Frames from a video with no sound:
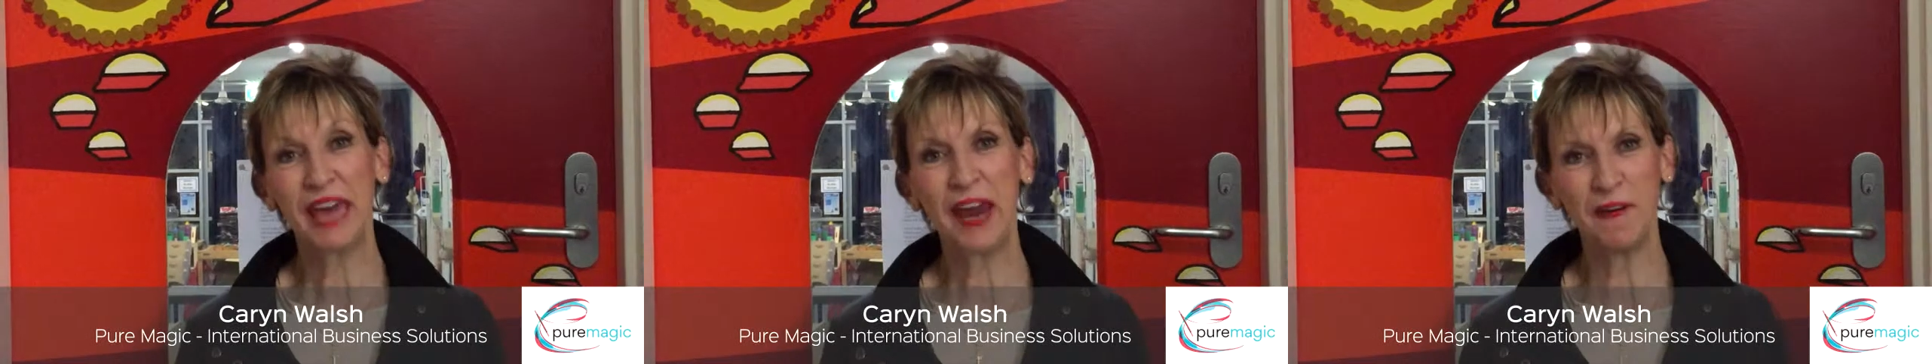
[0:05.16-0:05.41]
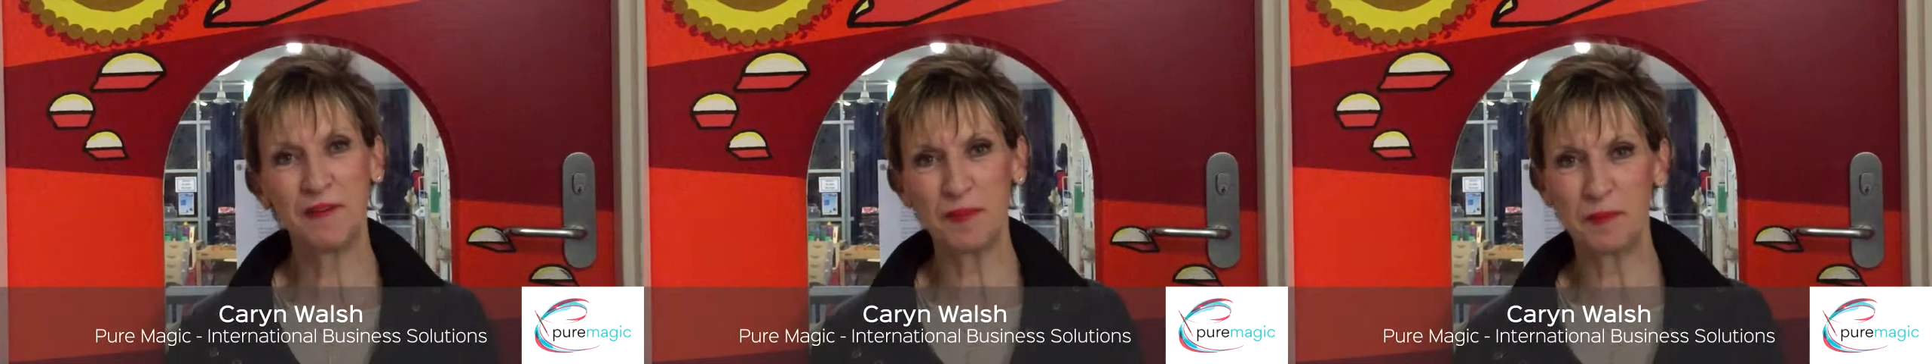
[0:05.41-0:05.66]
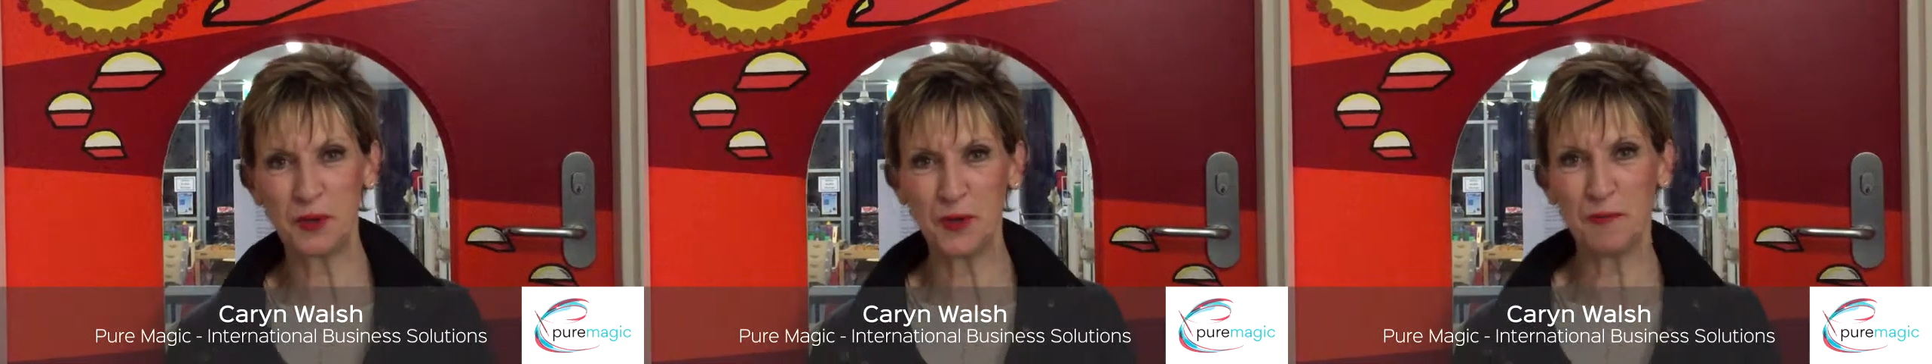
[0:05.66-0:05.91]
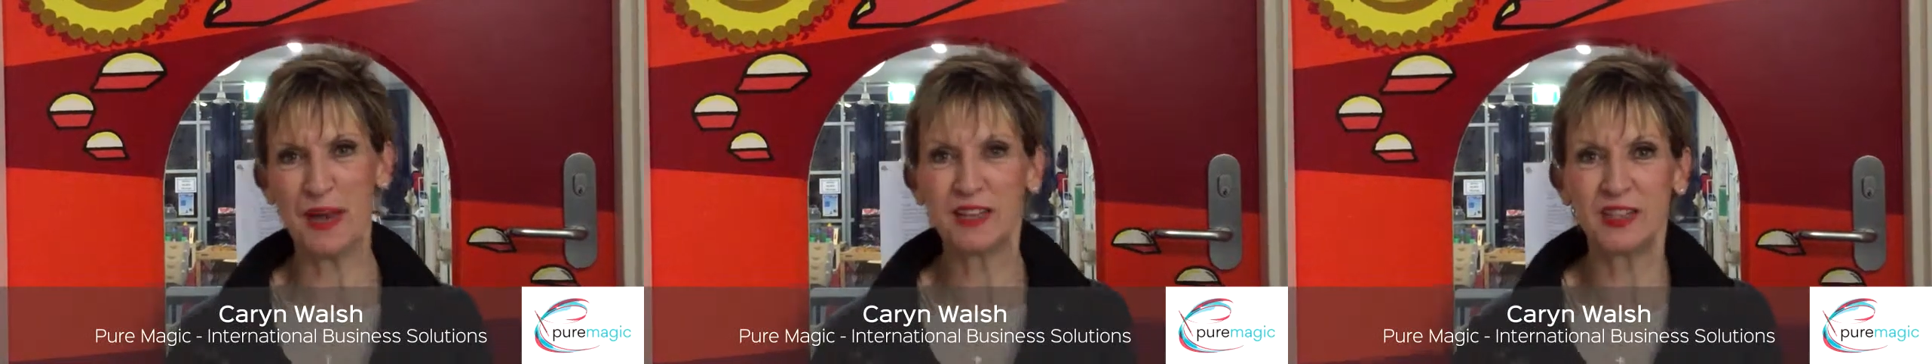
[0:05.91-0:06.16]
Karen from
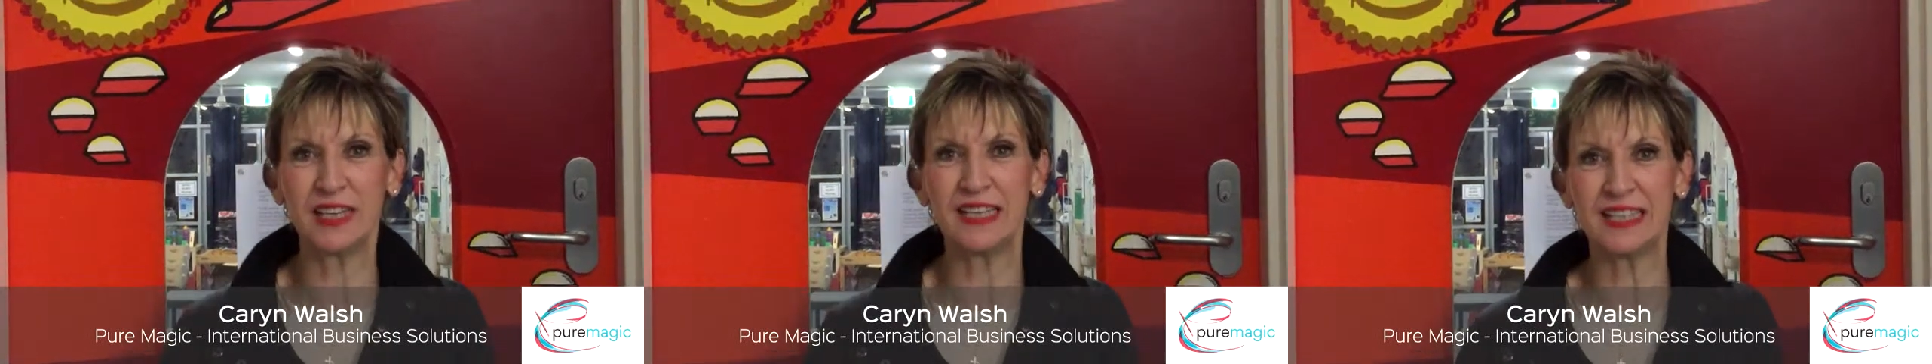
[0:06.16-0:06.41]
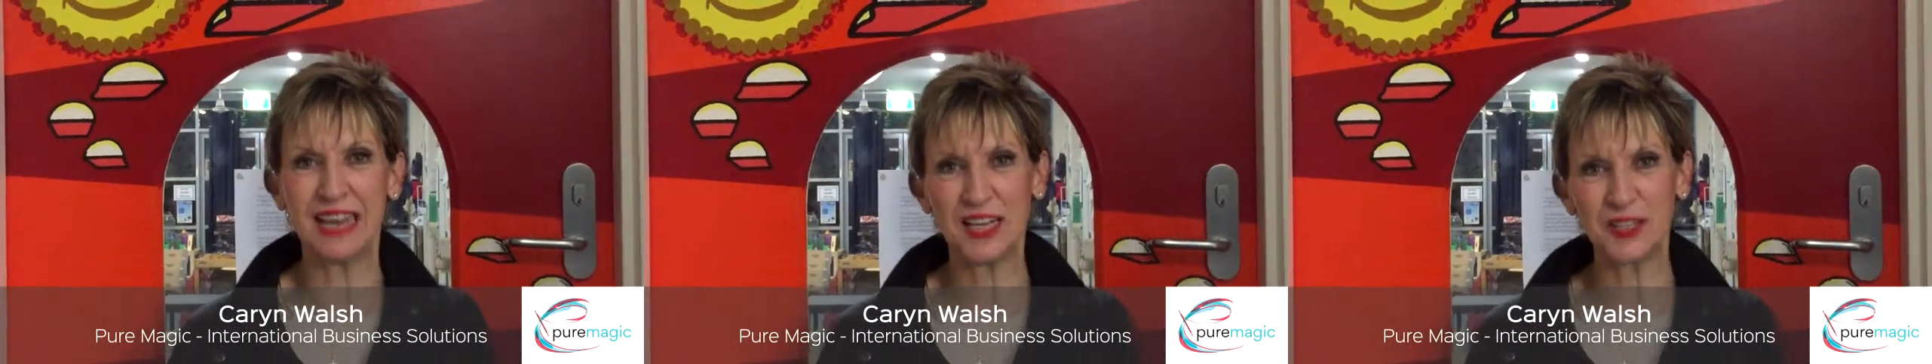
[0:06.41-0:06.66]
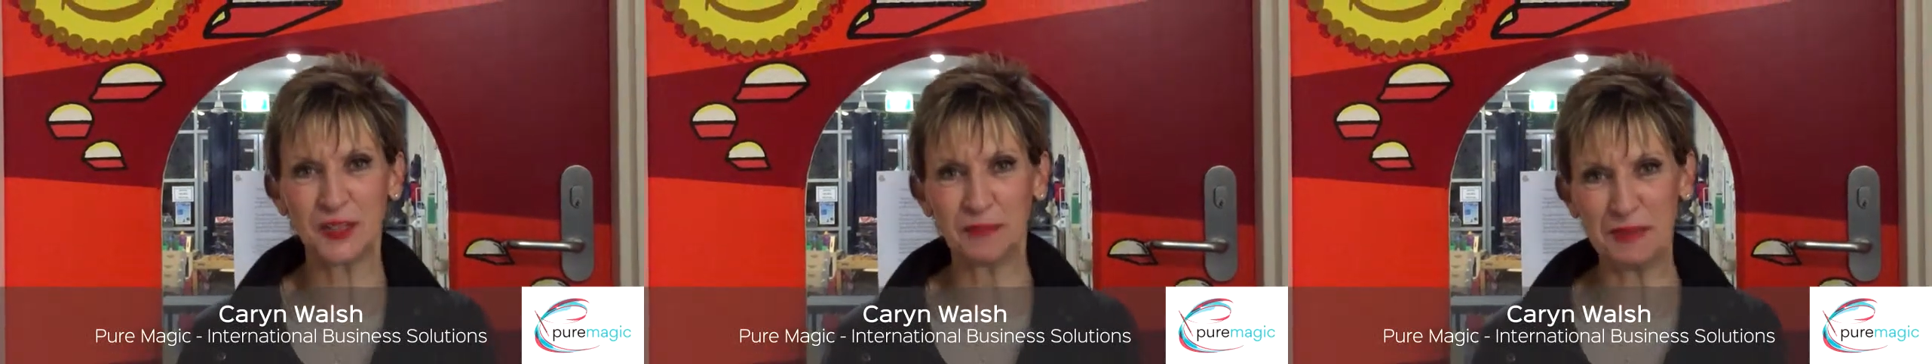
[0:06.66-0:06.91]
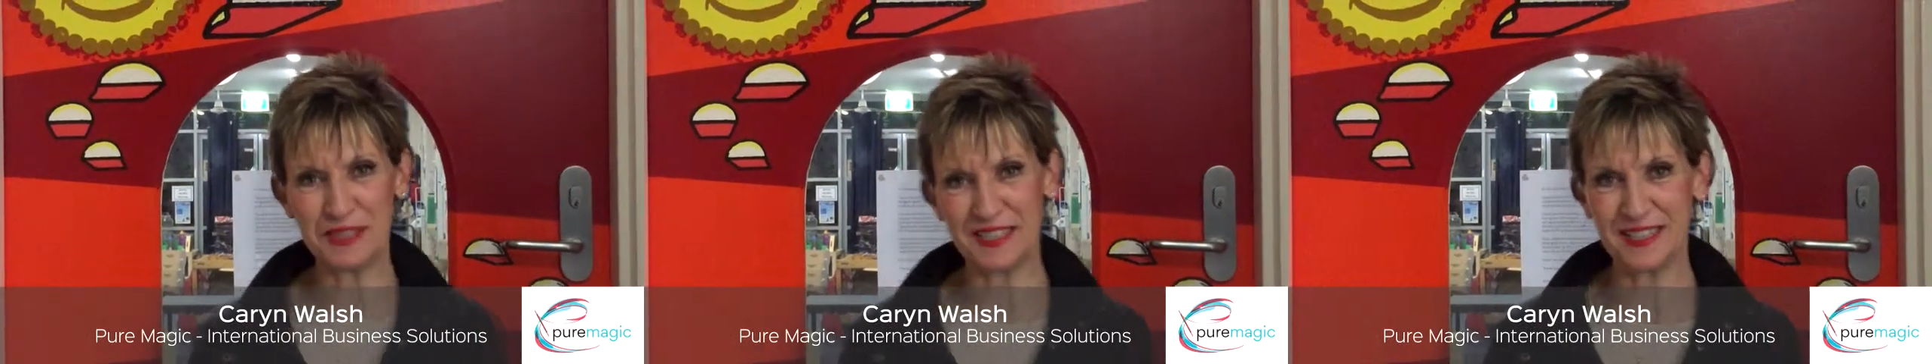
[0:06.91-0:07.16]
Pure Magic International
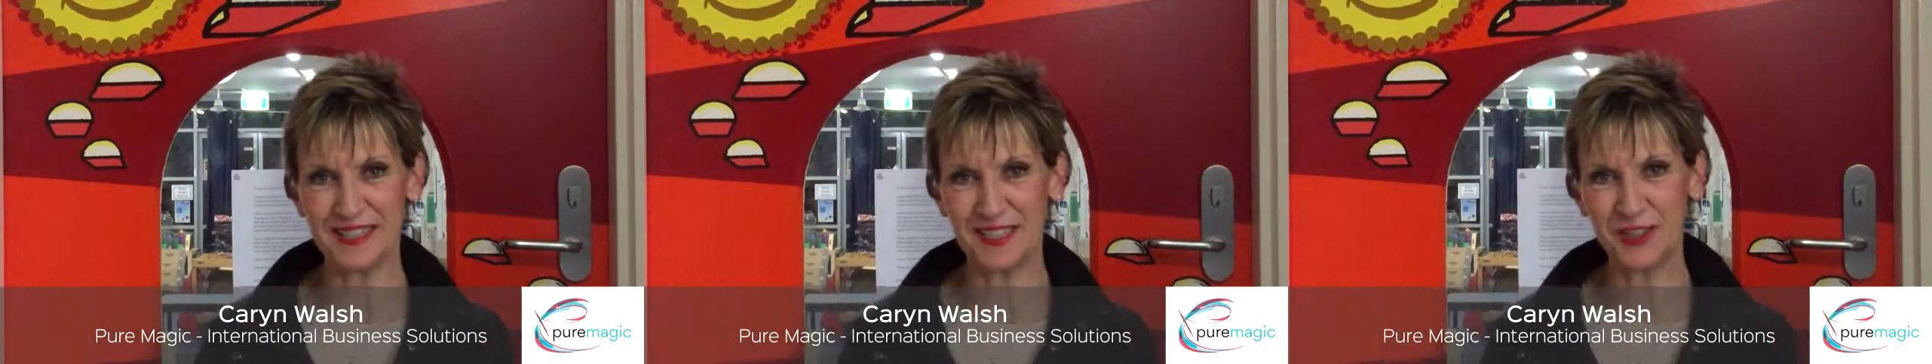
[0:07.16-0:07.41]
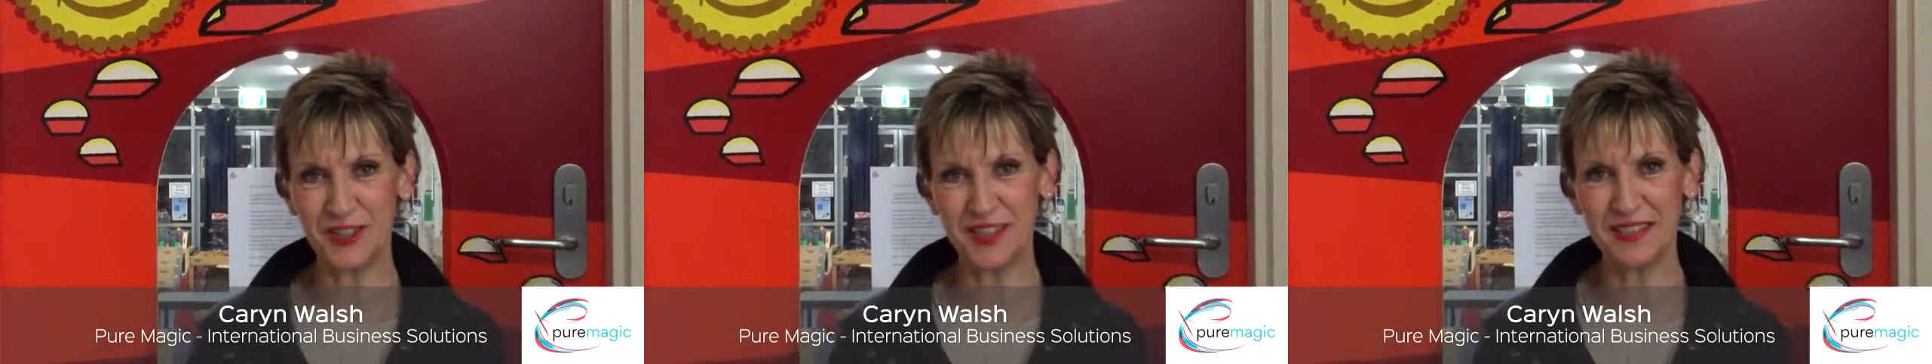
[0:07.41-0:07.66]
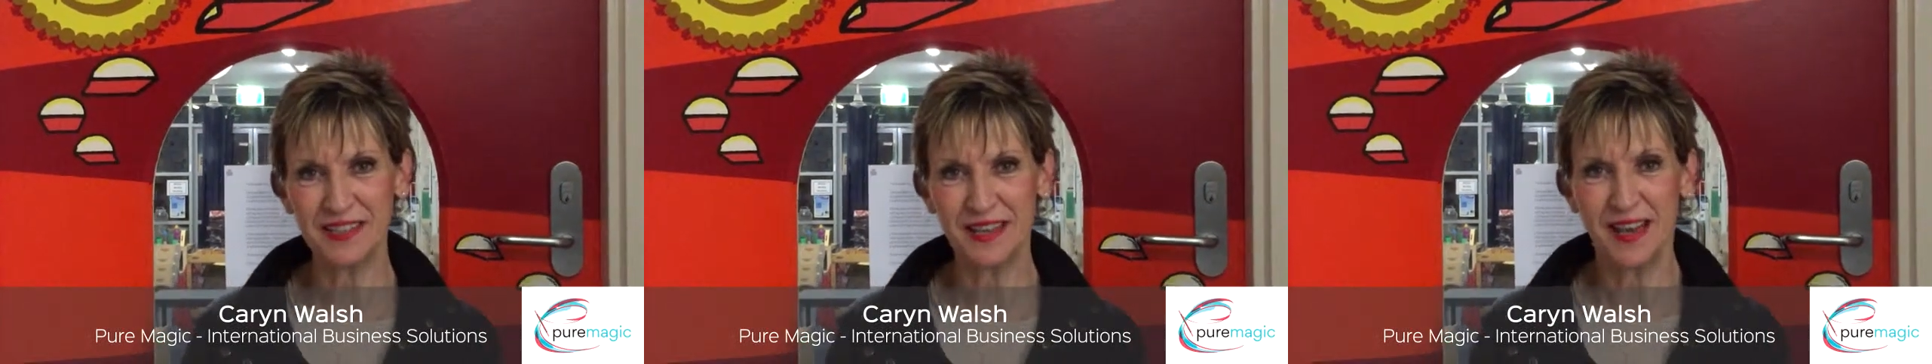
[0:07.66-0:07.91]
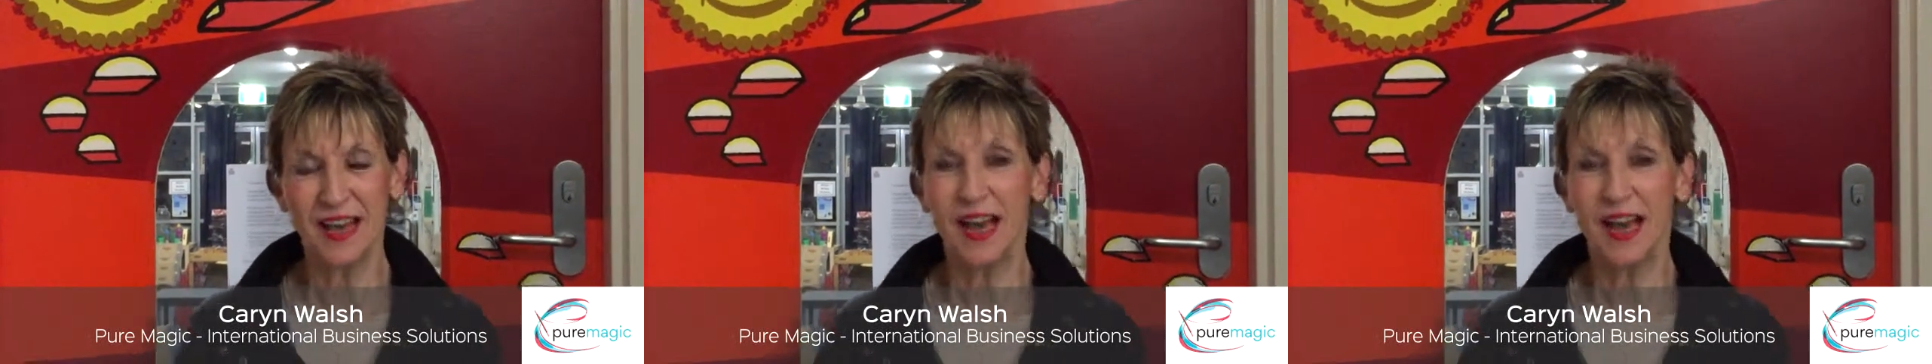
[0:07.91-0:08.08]
Business Solutions.